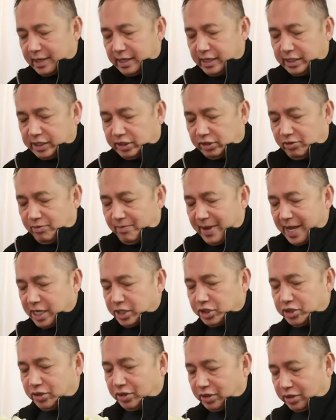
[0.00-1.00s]
is to make
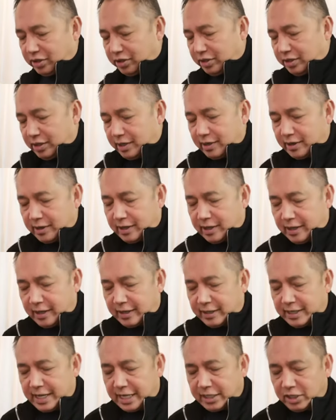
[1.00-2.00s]
sure
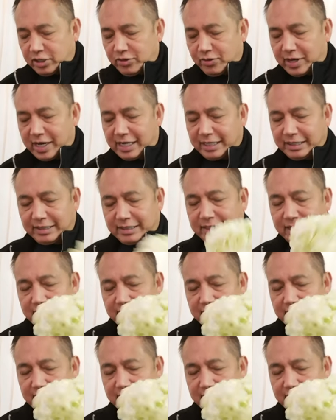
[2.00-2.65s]
that you cut